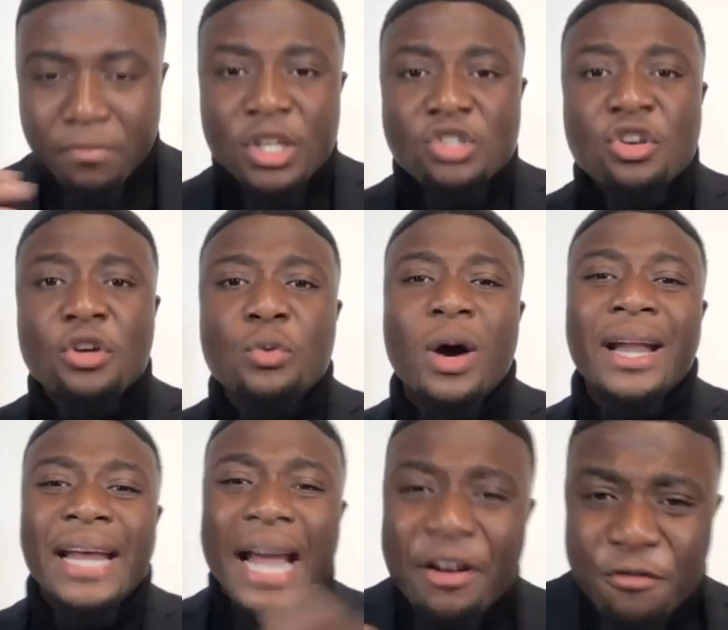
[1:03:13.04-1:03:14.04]
So you
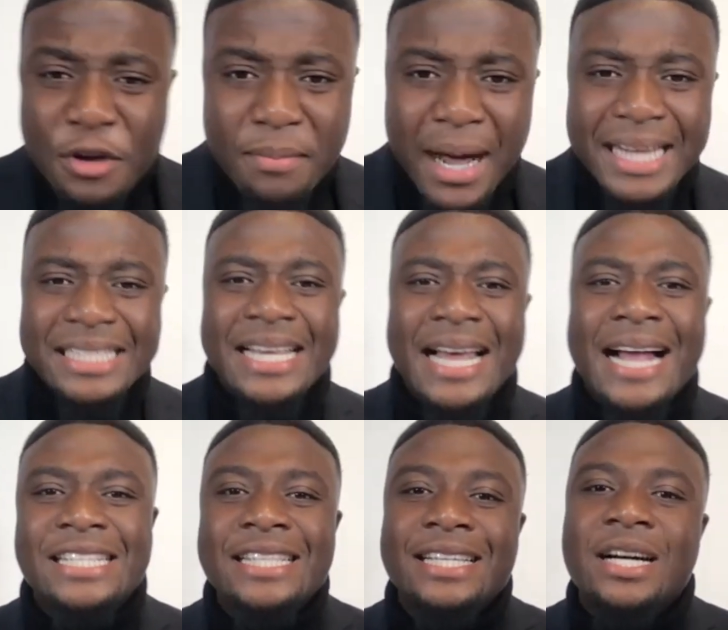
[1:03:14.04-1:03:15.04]
want everybody to
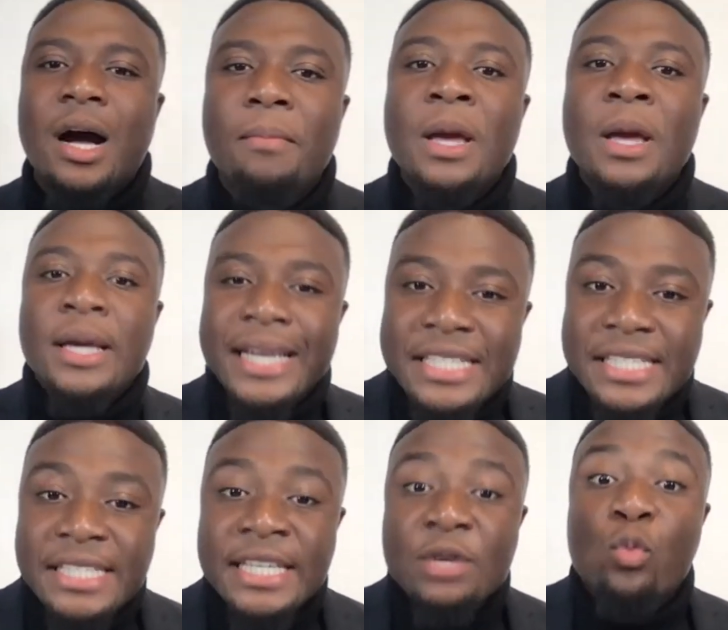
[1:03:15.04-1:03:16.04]
actually come and
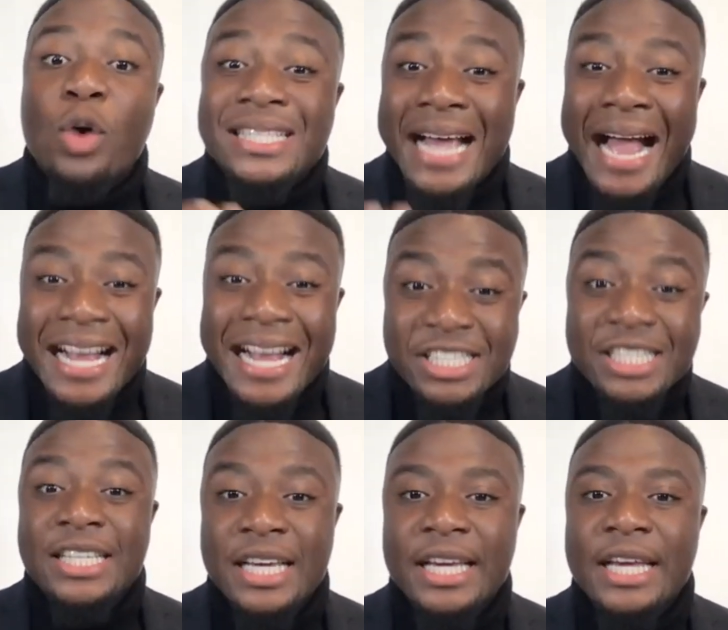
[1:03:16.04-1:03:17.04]
see what's
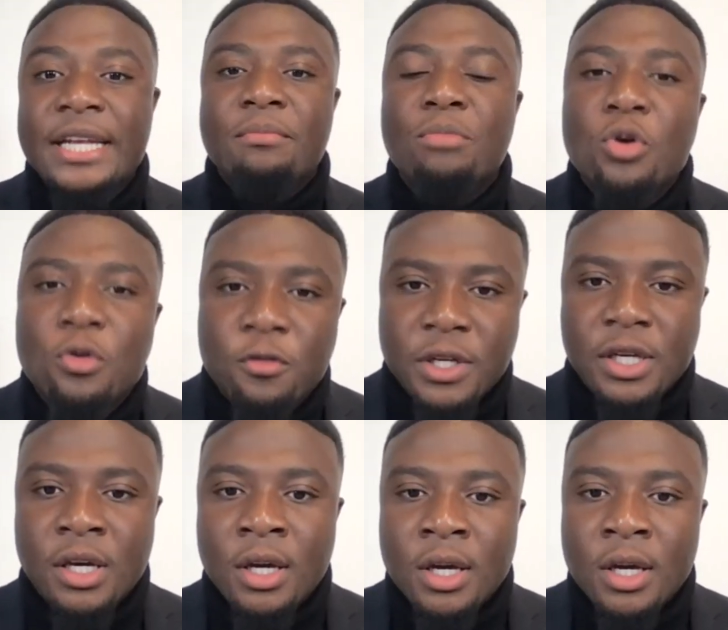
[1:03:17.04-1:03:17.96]
actually in the movie.